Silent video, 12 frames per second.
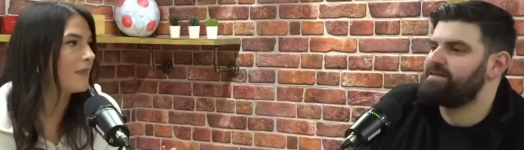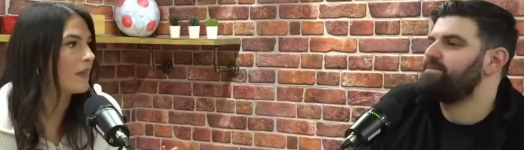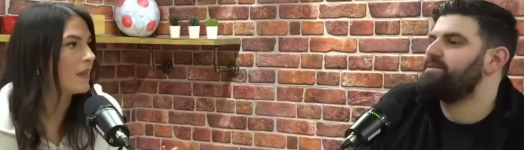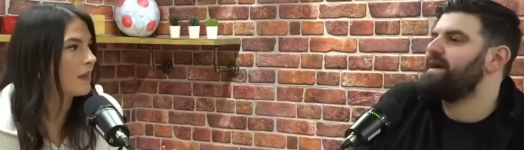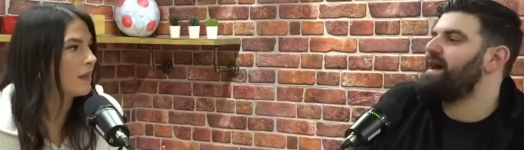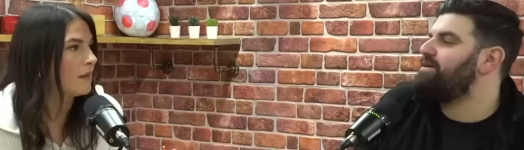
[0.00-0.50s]
Speaker 1: they
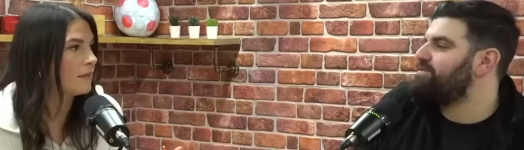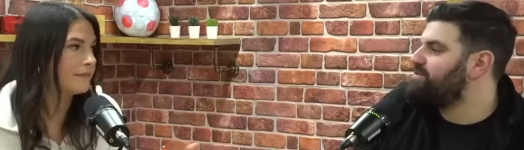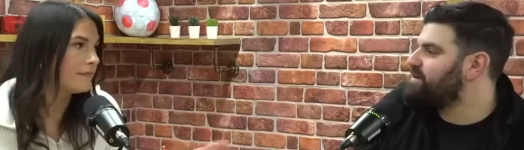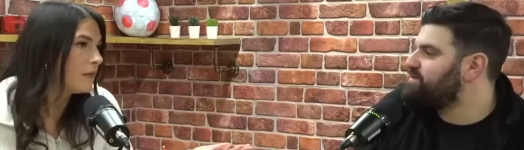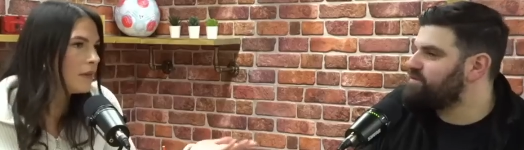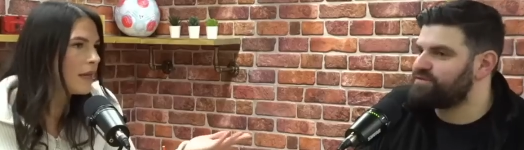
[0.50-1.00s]
play
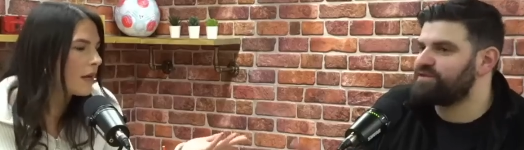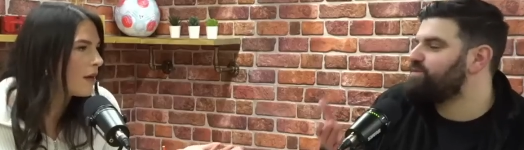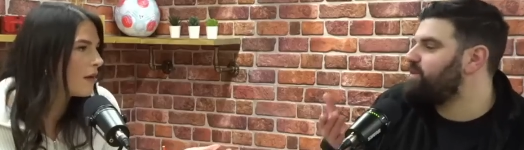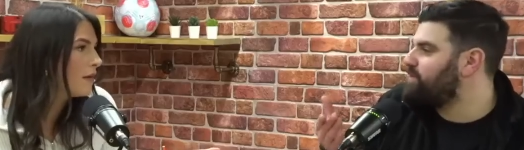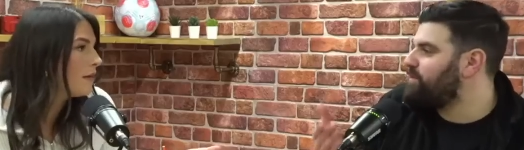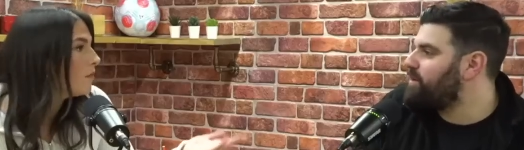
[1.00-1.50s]
Alvarez,
Speaker 2: who's just
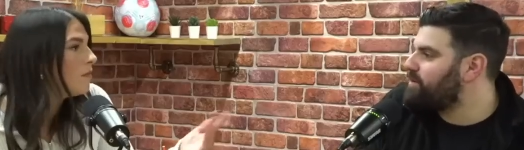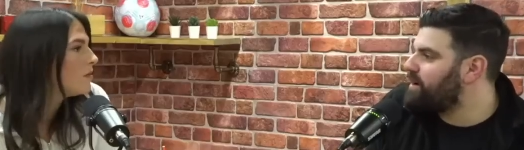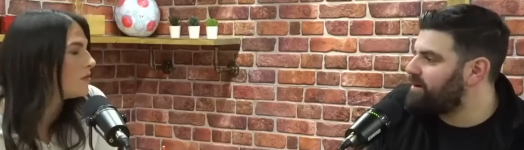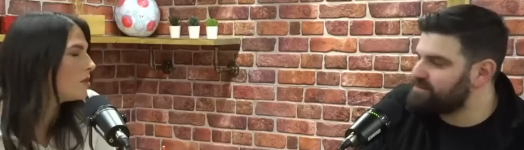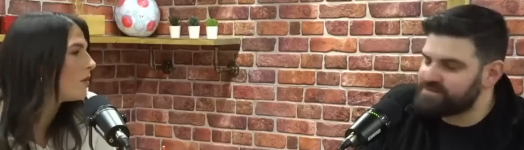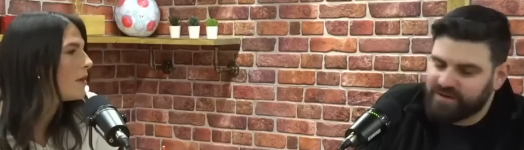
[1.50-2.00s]
won the World
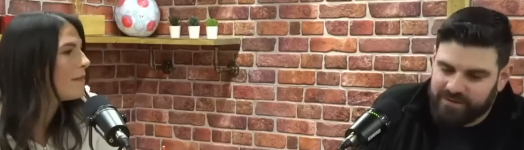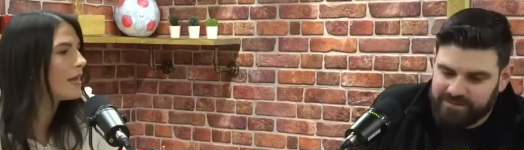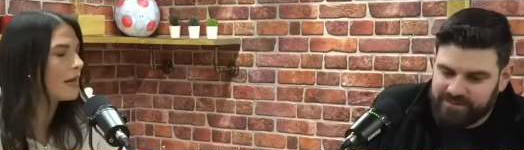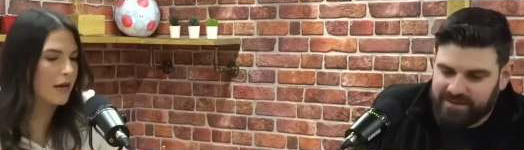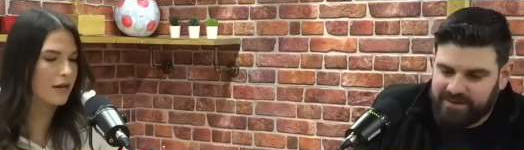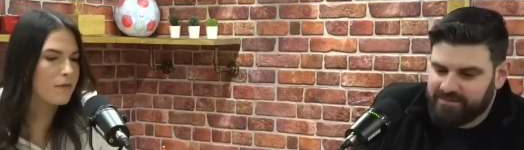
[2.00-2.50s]
Cup. Do you know what I
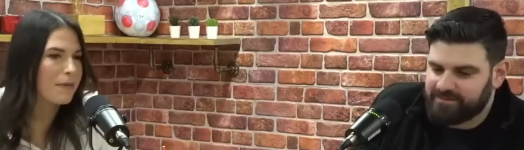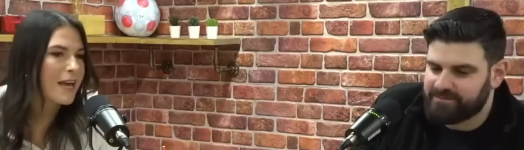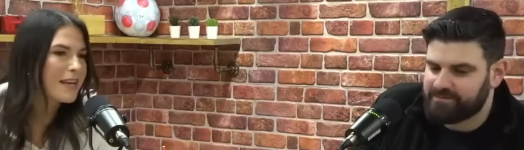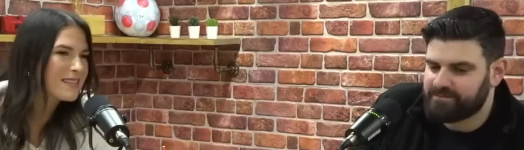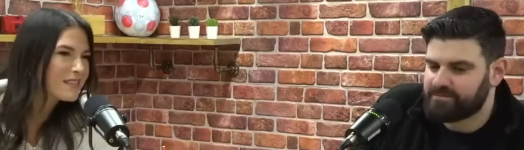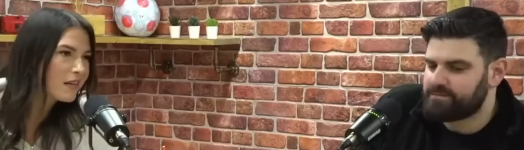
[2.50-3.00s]
mean? Like, you
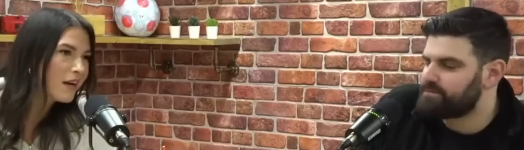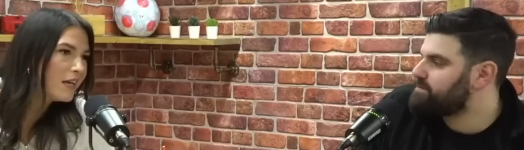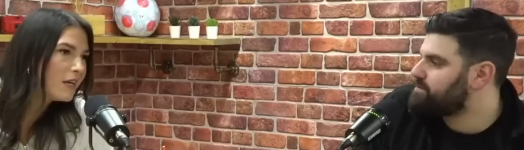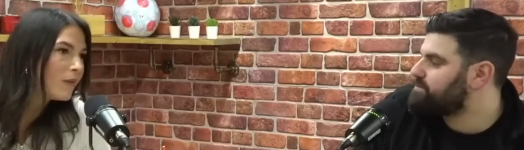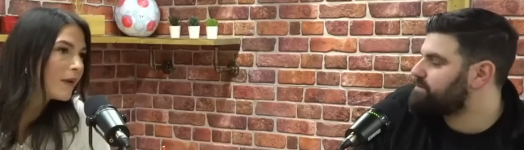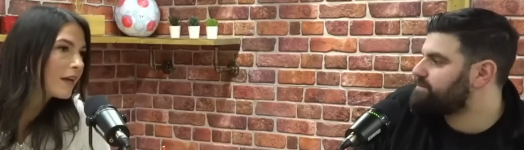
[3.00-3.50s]
play a
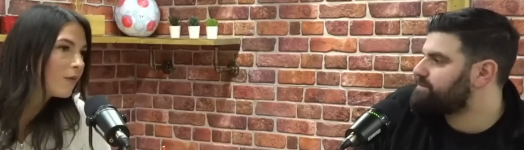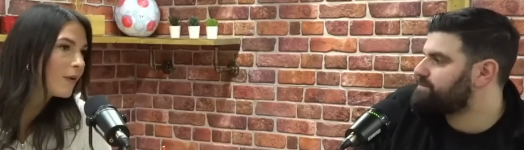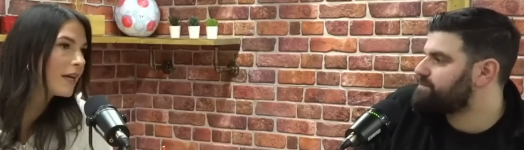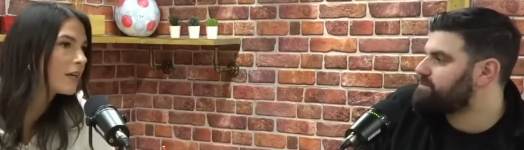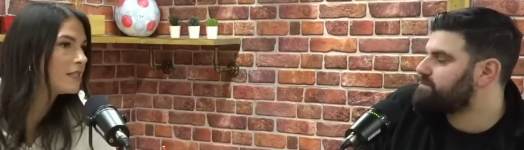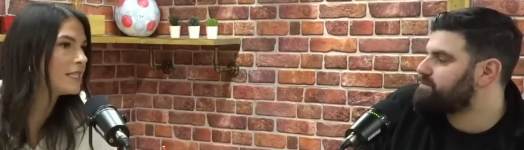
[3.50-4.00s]
slightly
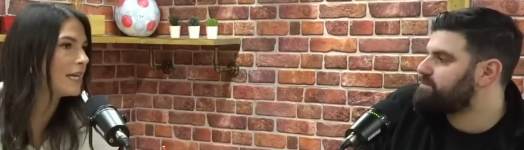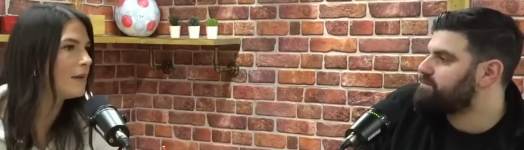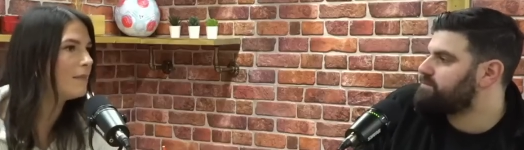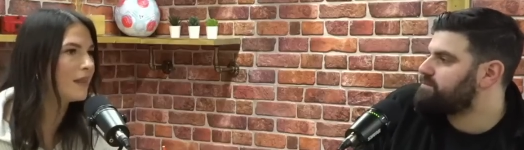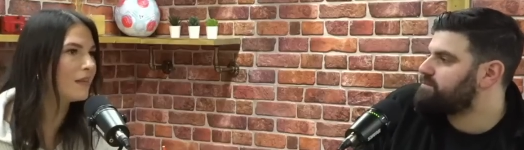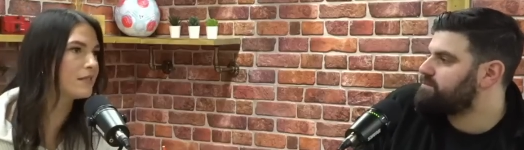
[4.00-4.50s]
weakened
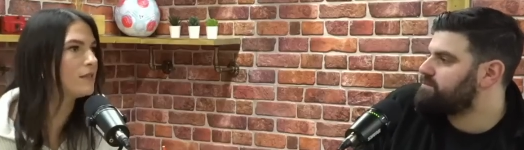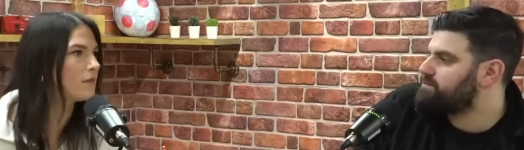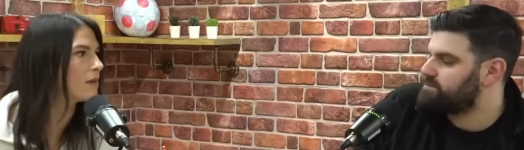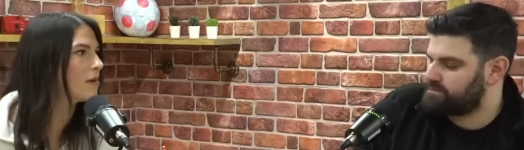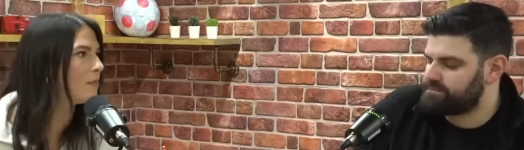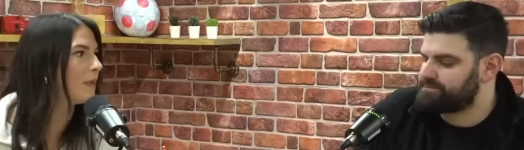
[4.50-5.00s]
team and they're still
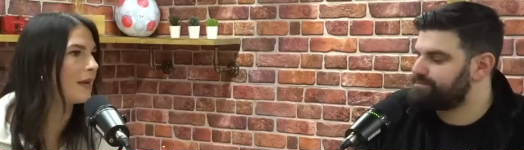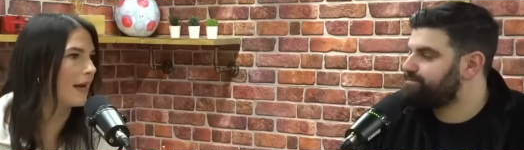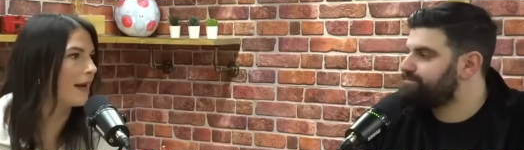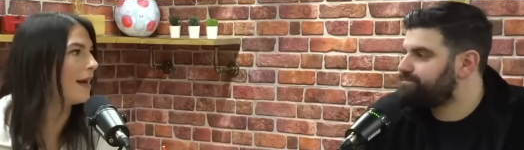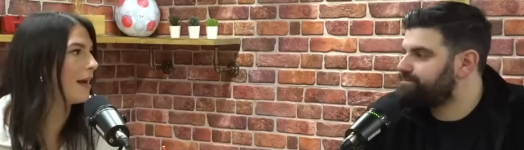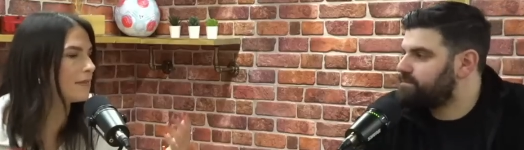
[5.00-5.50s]
going to be
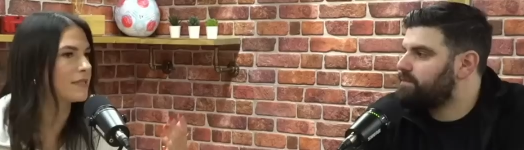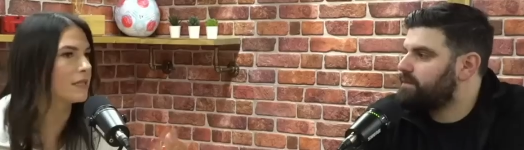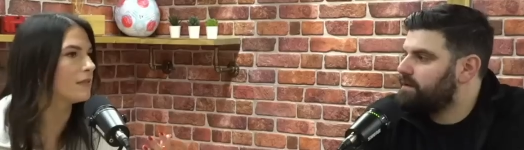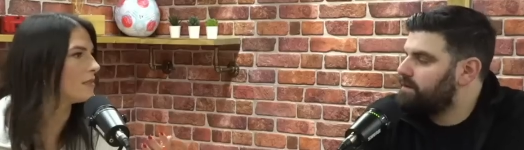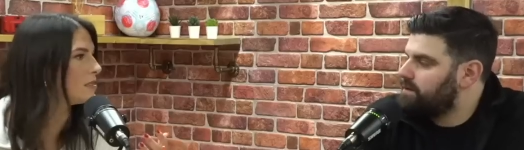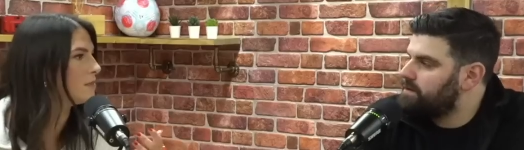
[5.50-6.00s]

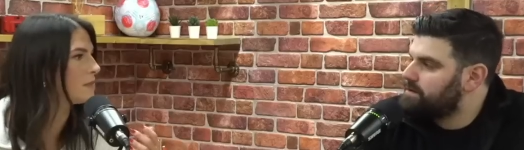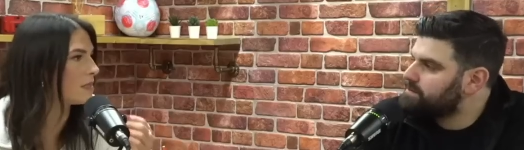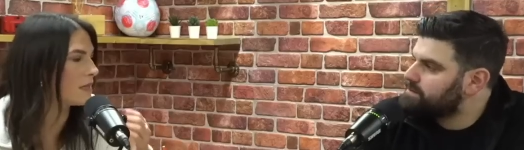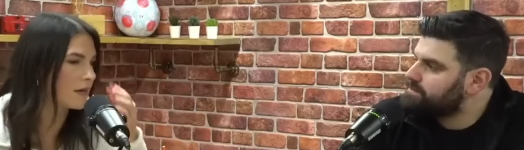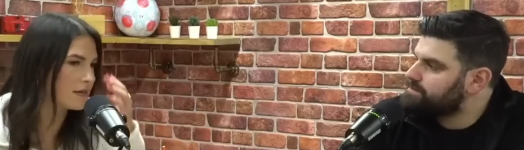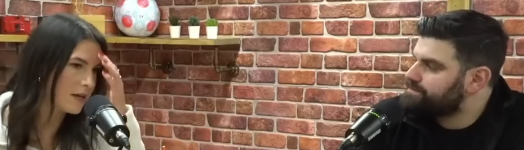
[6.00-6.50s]
absolute
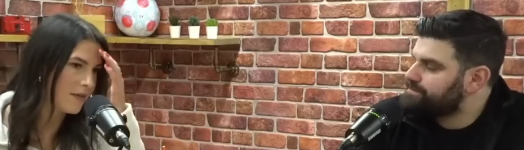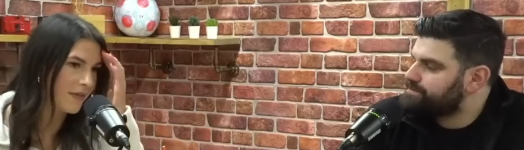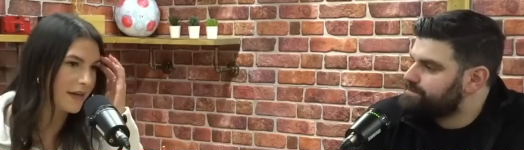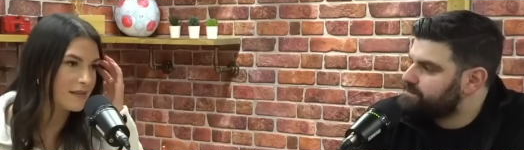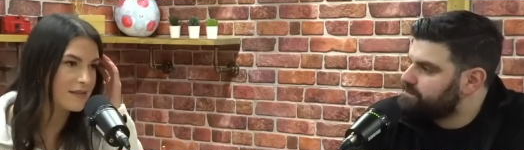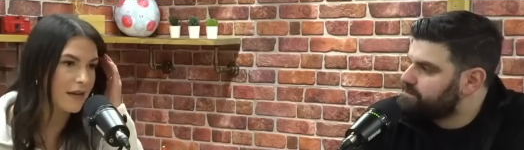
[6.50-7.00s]
superstars, aren't
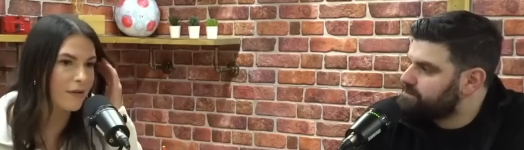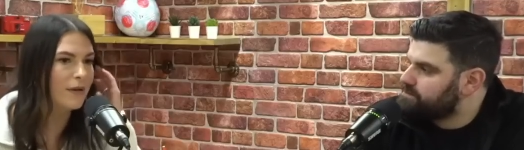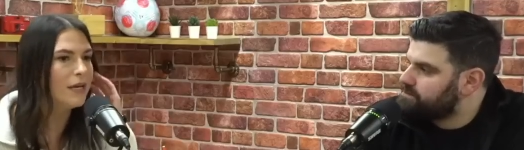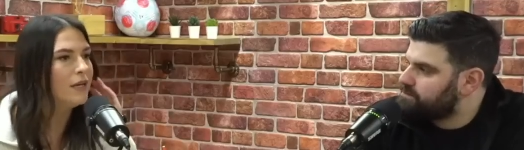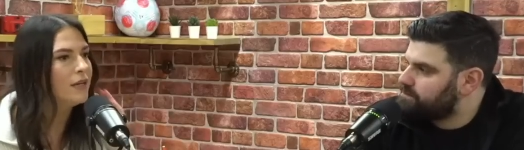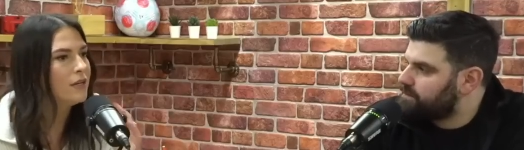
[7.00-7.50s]
they? So,
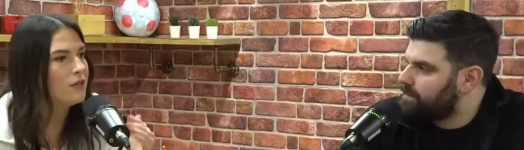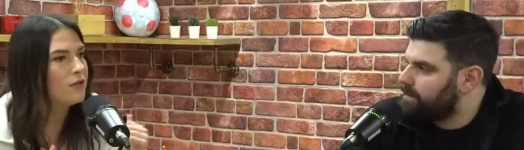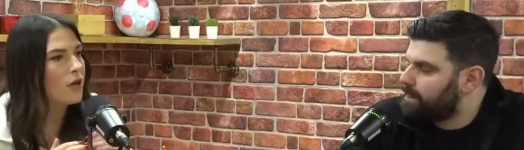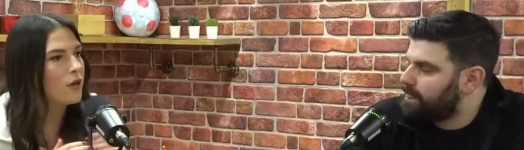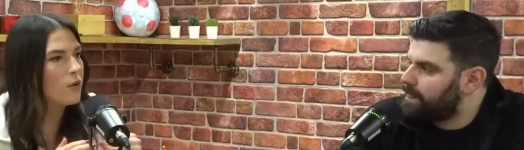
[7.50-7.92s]
you know,